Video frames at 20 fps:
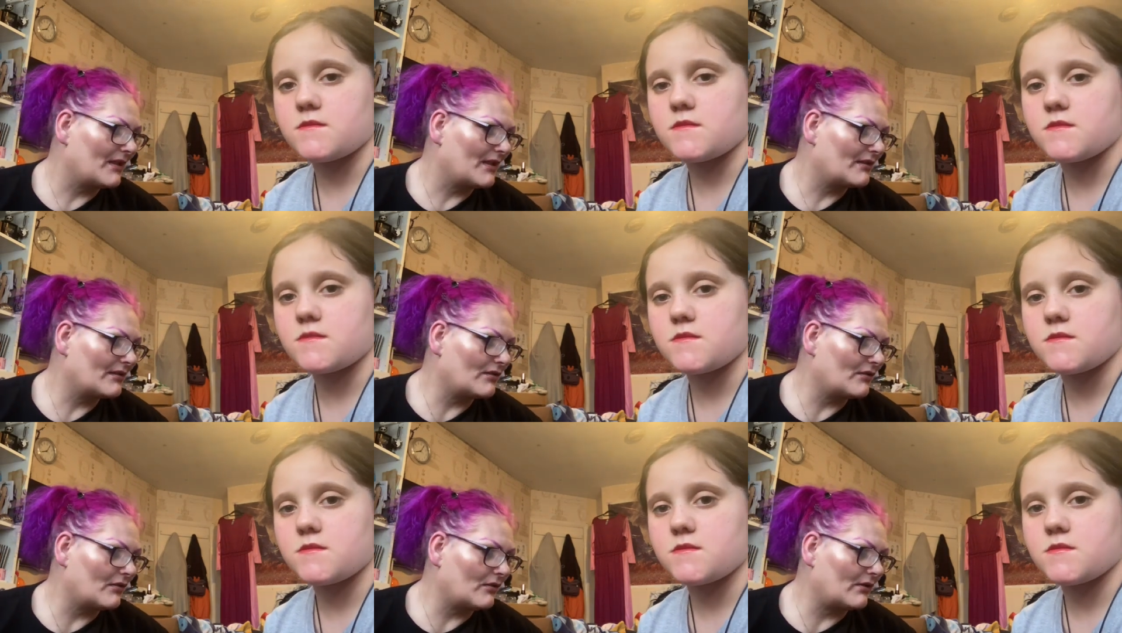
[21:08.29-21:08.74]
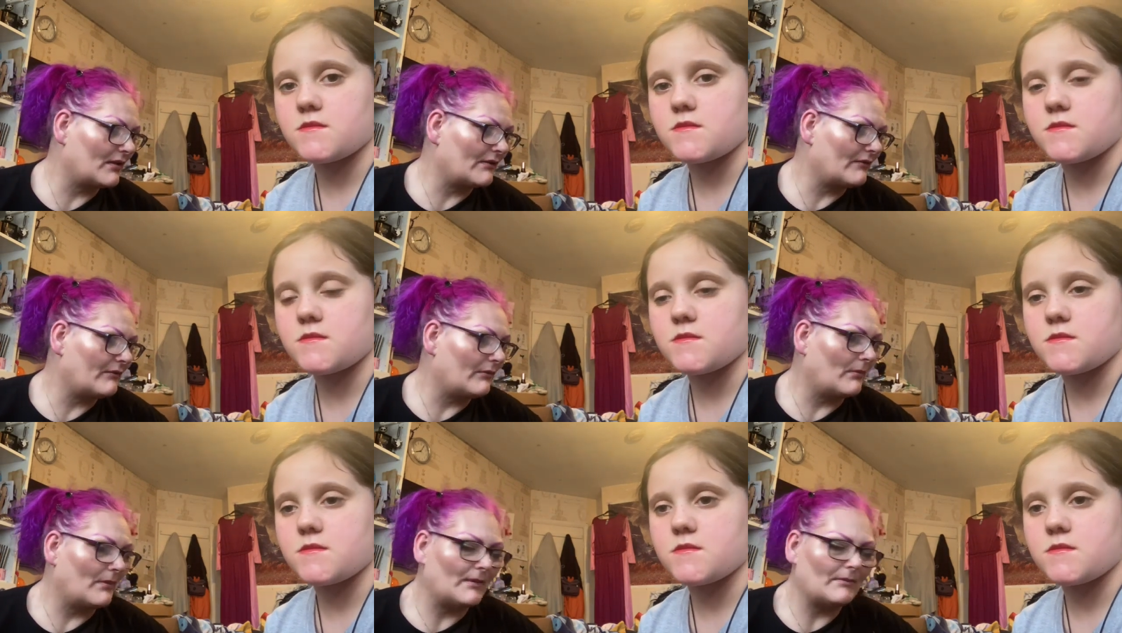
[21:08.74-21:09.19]
Speaker 1: your
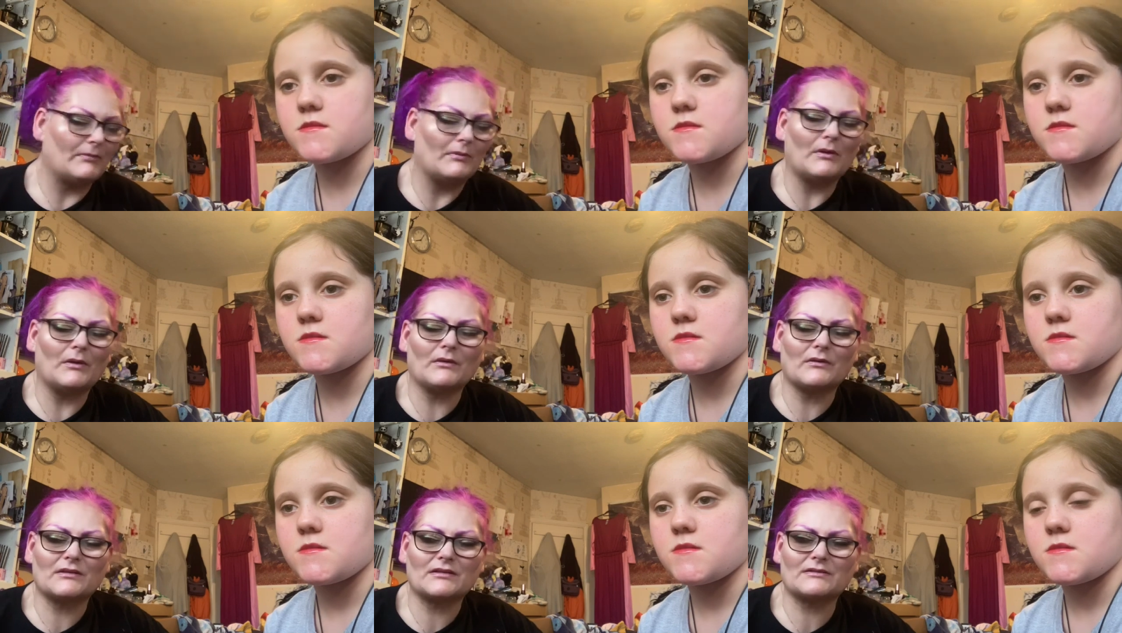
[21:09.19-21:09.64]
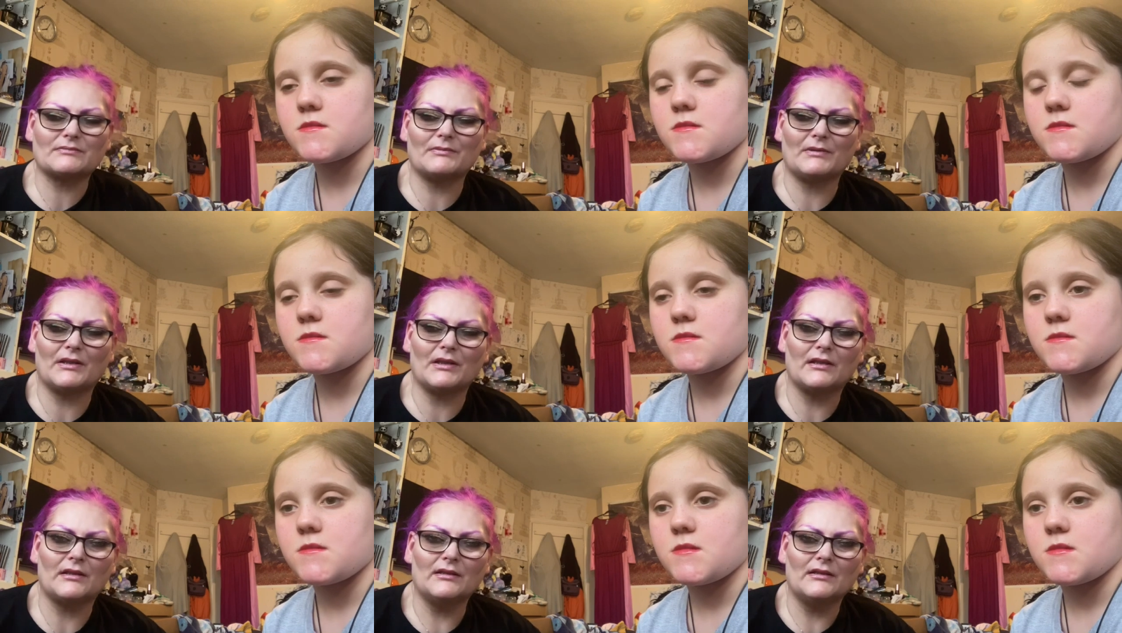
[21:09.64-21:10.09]
giveaway box,
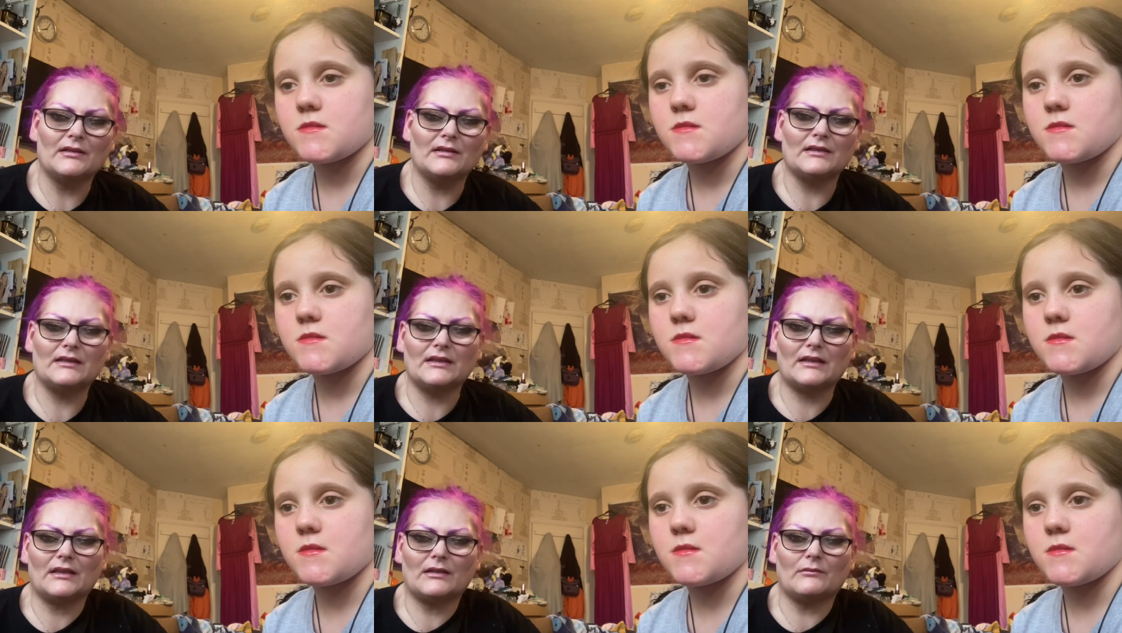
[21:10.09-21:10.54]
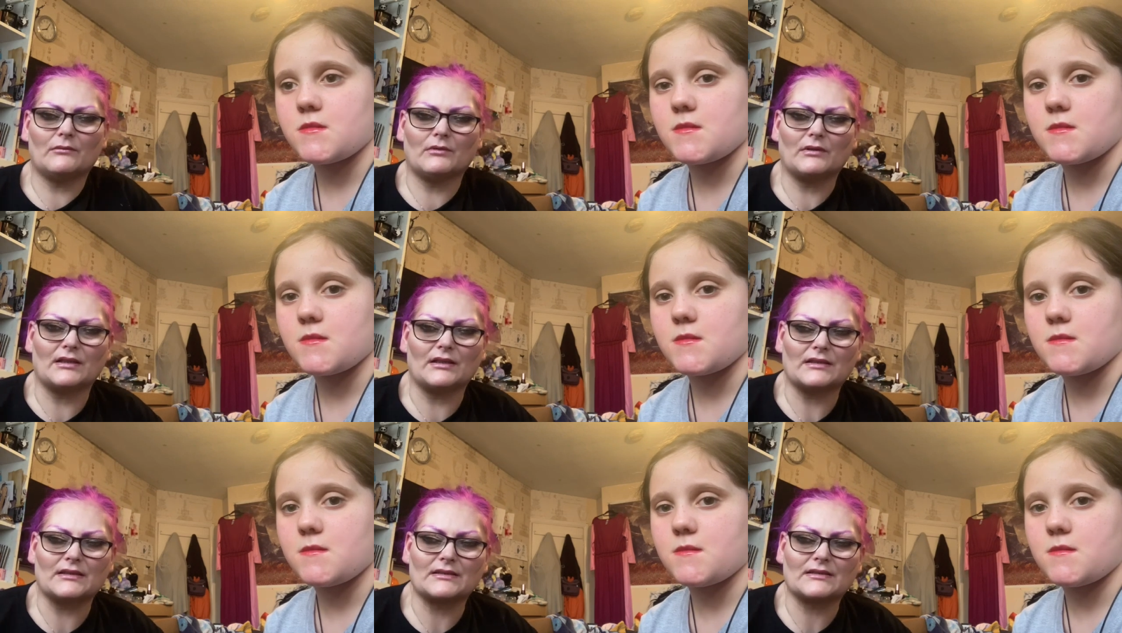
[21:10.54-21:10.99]
but Lily
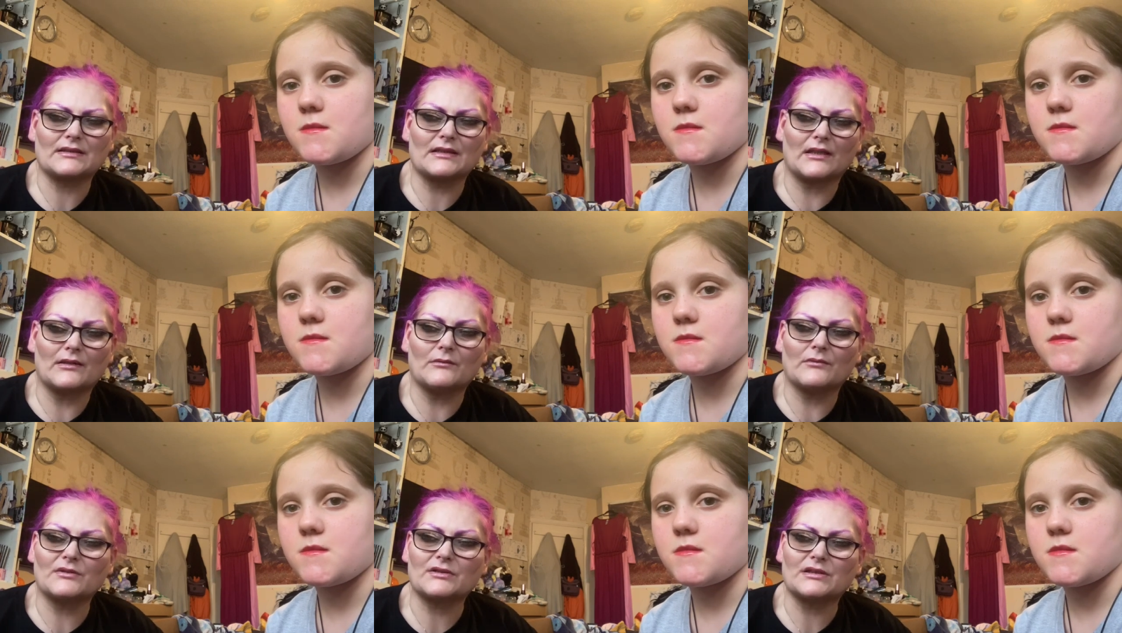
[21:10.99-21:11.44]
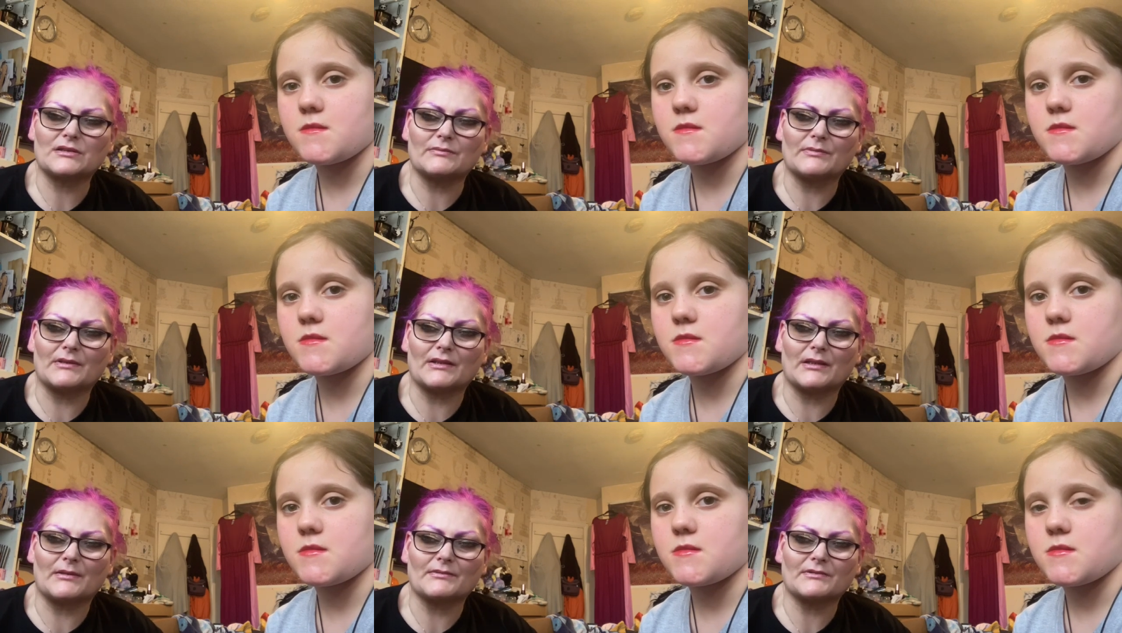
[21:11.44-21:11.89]
wanted to say what she's
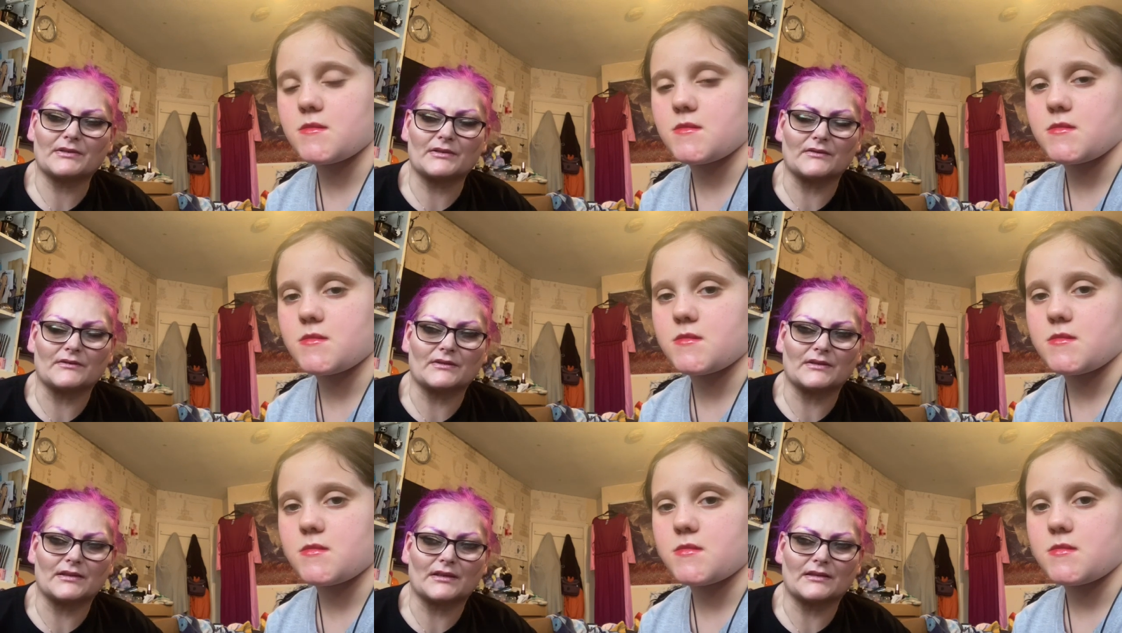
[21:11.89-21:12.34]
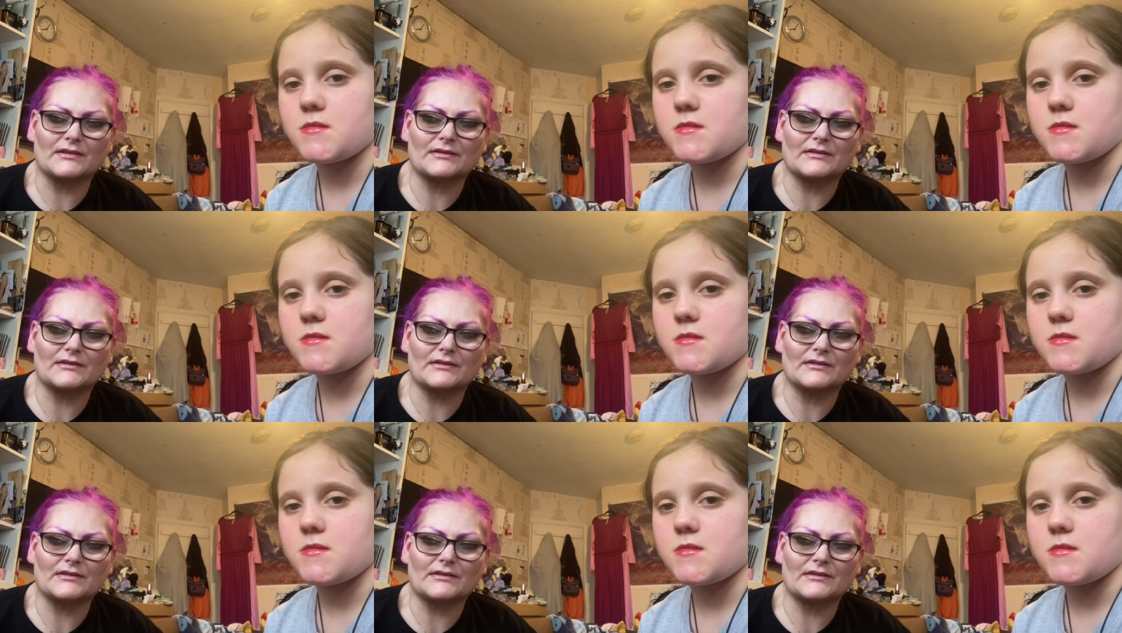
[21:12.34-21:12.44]
been up to today,